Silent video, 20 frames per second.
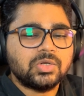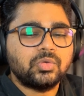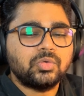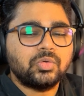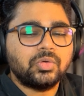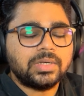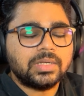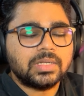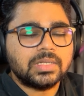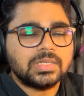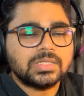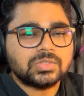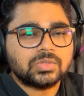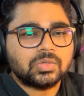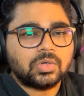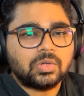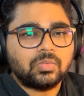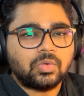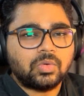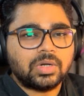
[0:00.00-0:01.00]

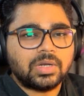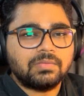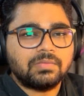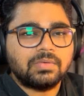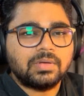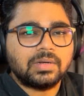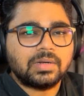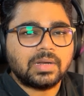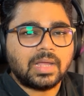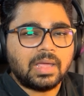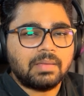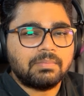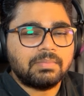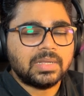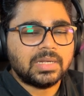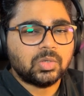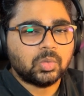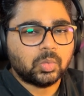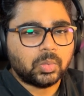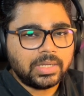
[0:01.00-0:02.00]
tutorials on whatever I have
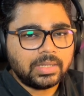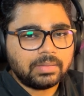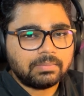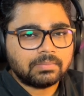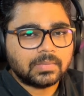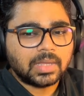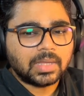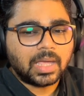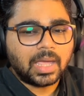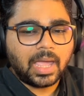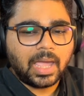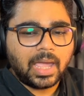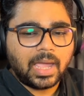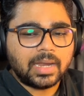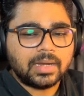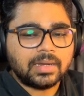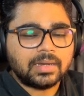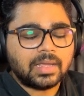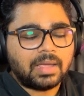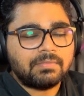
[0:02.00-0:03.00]
been doing,
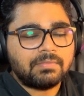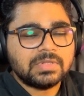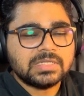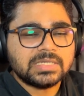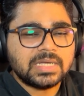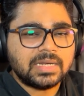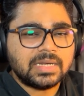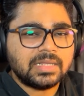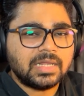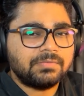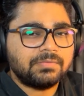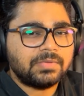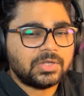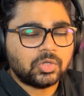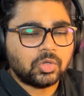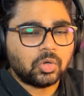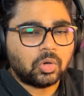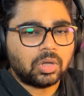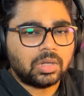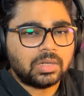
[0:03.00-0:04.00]
and I will share that with
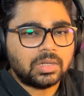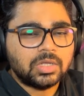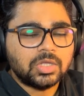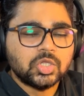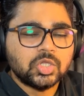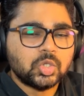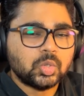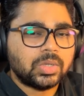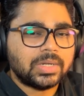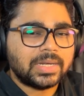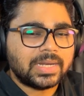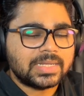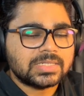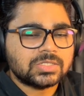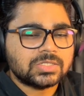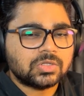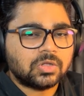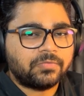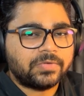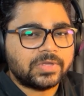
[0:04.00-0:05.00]
you all through a
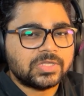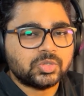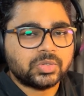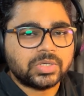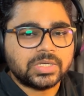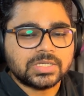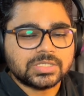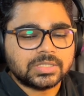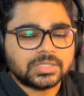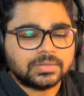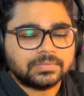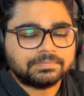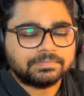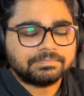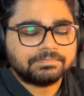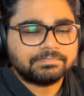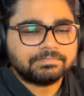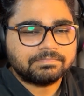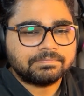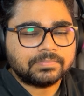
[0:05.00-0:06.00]
lens of education.
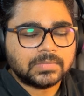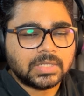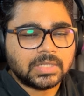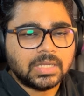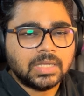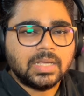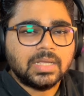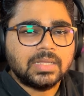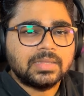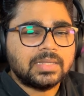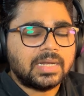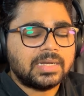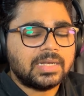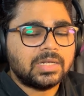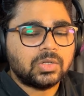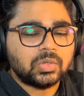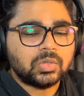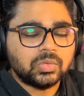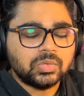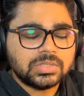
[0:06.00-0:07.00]
That
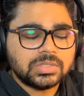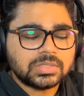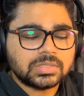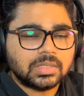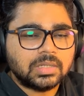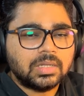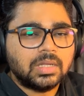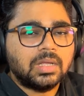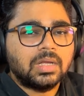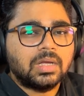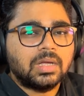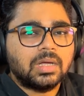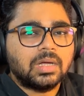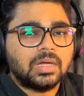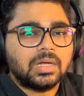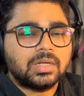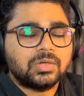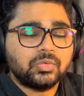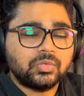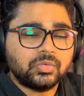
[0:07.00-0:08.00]
includes
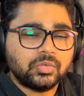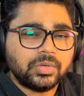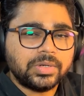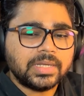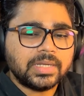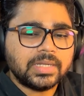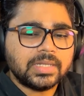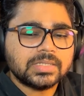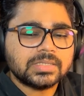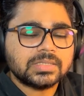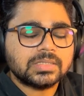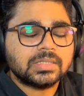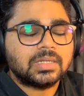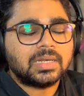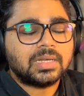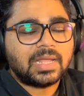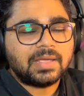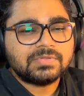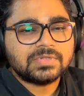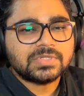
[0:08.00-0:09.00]
tutorials,
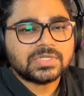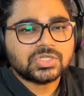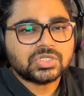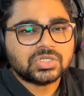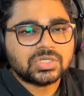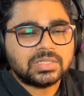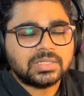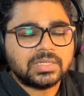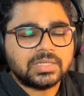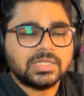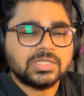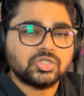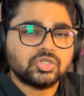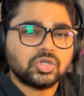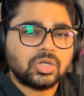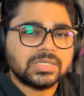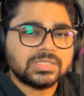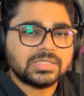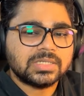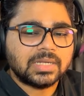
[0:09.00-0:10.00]
live session,
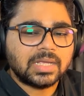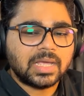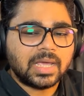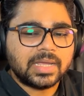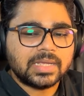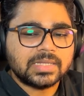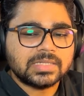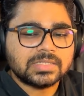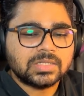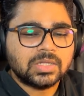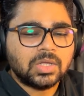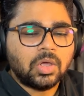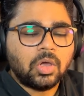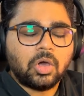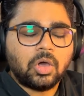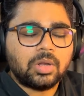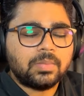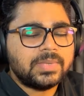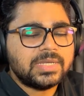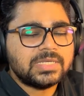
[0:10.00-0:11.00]
installation guides,
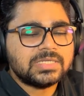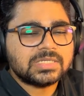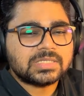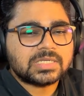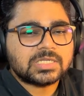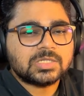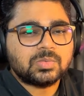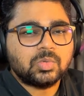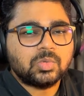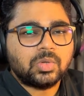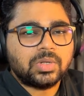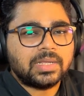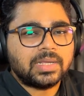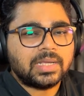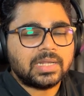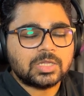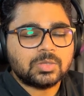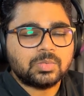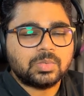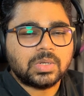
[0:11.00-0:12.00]
or me just exploring
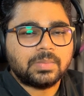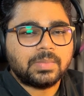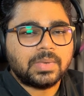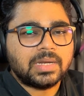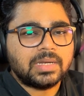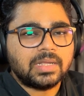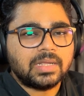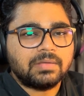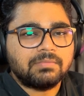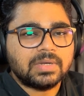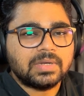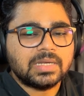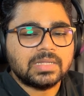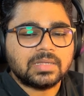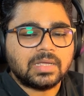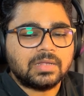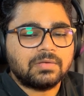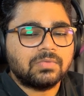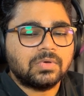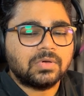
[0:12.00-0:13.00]
and experimenting with
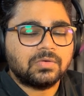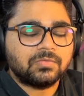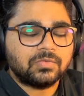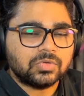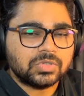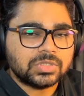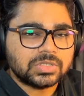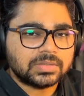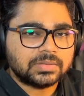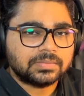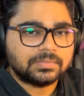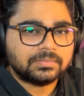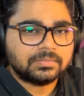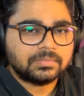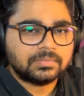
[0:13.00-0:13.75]
design workflows.